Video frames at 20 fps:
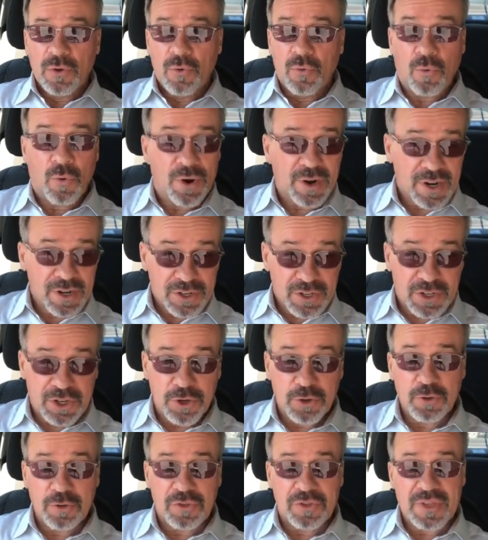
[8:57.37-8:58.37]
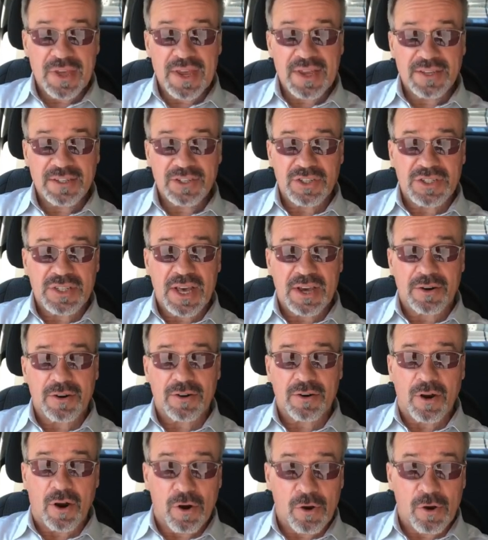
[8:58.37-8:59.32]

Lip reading: want to do things that are